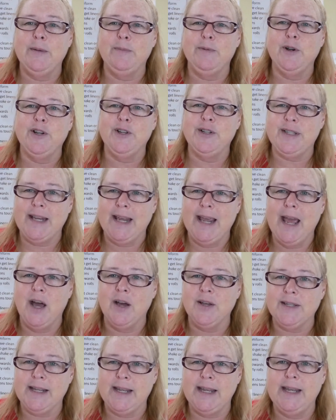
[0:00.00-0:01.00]
of producing
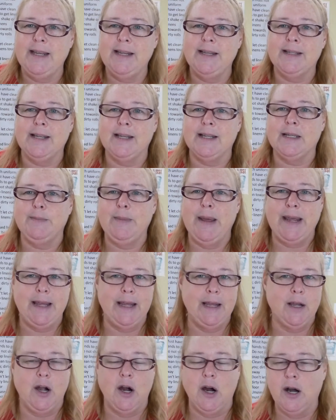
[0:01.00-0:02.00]
house keys, it's
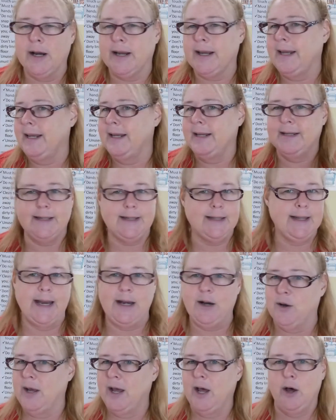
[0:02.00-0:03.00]
making car keys. They
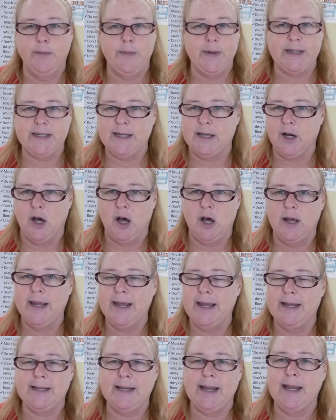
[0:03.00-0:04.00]
don't help us at all.
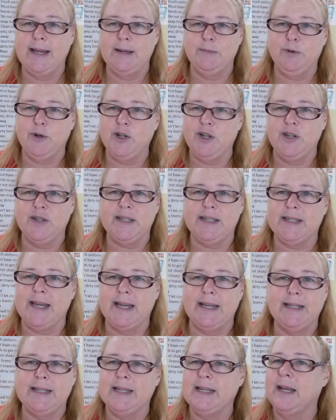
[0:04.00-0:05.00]
It, it produces
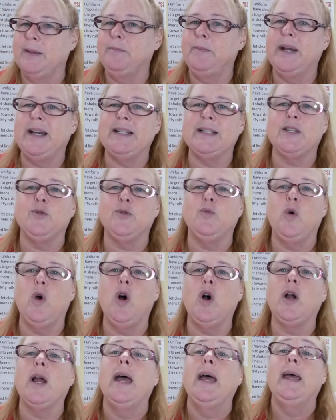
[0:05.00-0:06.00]
insulin, but it's the
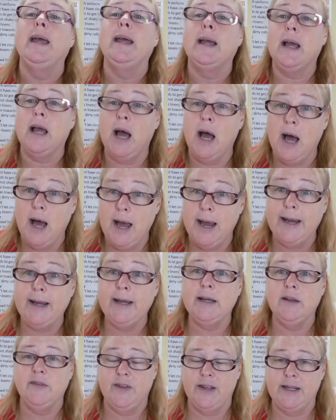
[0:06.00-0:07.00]
wrong
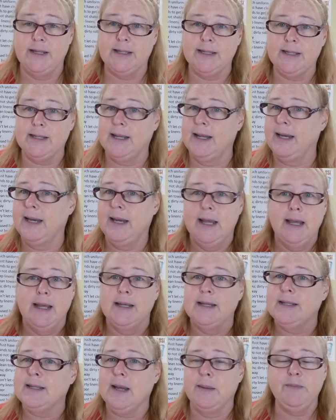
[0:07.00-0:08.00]
kind of insulin,
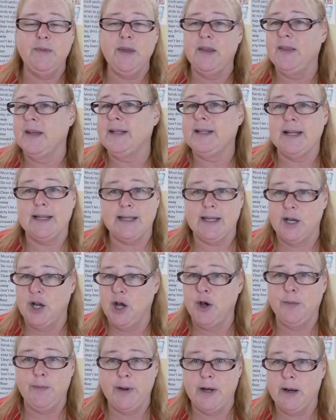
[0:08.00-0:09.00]
something that doesn't
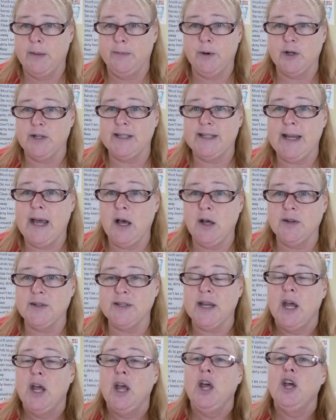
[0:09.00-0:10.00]
open up our
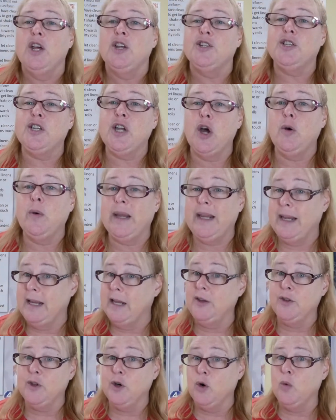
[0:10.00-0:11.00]
cells. So
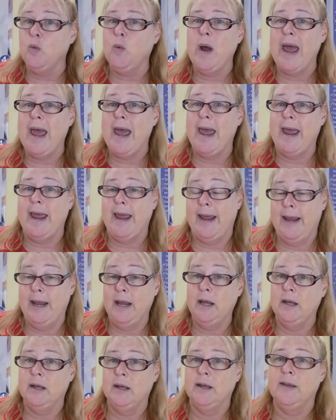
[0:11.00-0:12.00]
either
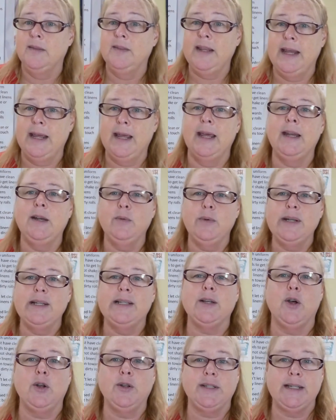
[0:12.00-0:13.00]
way, the end
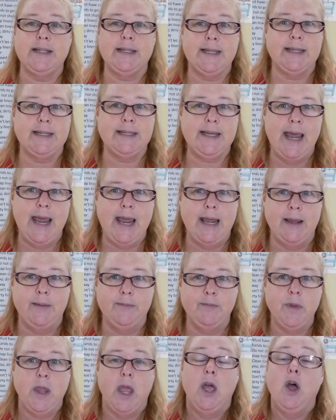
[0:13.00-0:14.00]
result is the
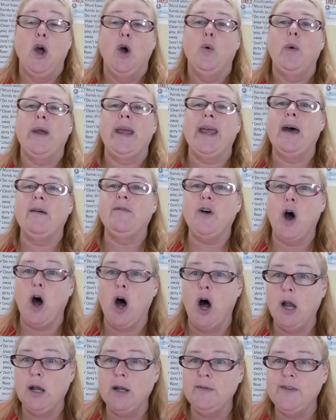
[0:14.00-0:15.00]
same. We have
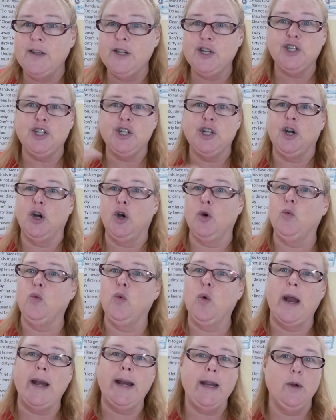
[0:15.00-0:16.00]
all of this sugar
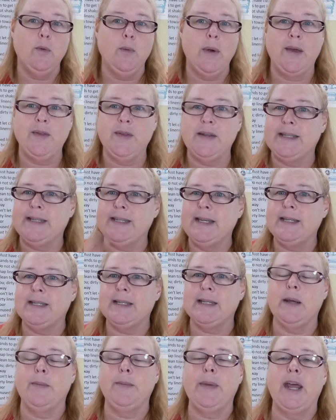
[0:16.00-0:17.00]
running around the
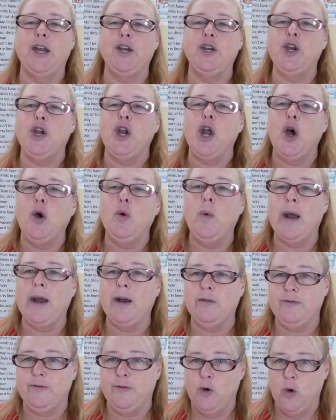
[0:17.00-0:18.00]
system and
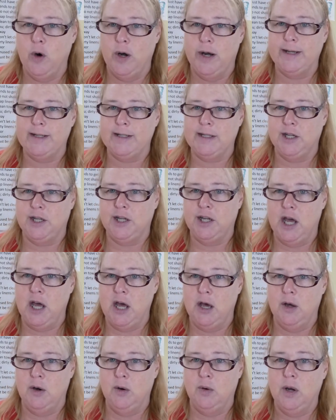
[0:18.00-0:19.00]
nowhere for it to
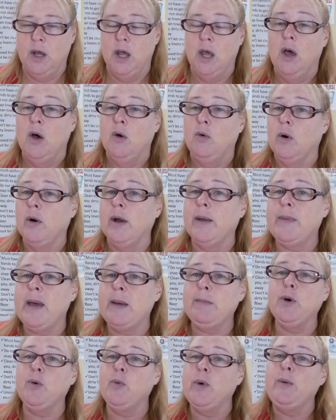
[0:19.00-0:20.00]
go. Well,
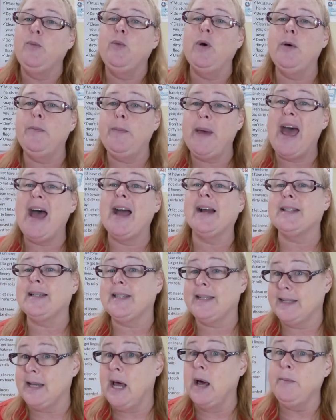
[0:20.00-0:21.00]
remember, we will pack
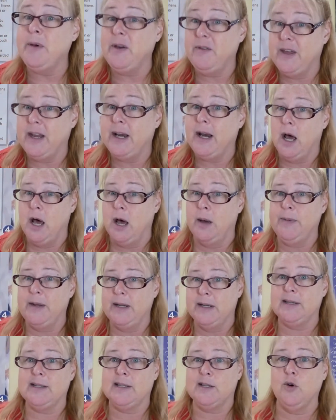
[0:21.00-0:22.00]
some of it up
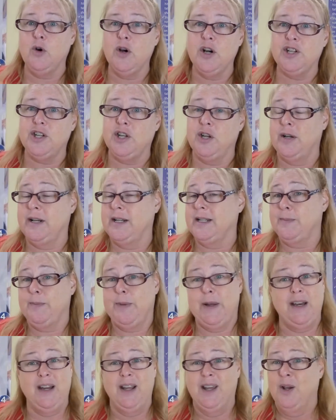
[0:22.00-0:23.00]
into storage units,
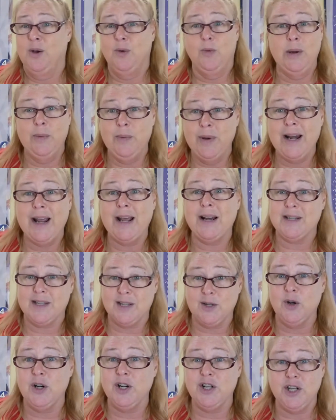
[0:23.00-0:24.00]
but we run out of
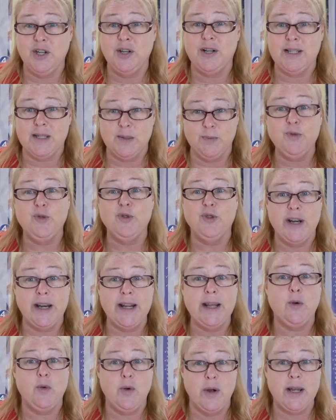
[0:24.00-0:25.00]
storage units
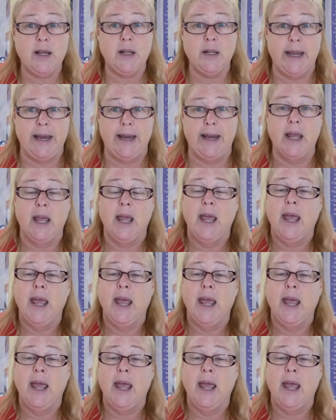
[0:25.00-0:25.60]
pretty quickly.